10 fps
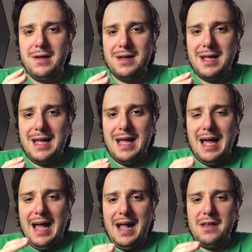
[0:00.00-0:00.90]
Bella
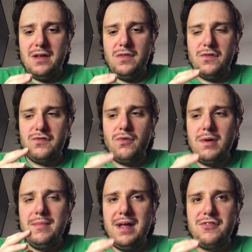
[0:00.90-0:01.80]
and
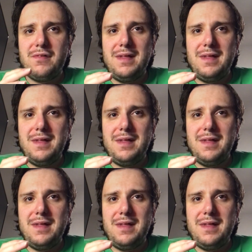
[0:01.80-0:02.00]
the story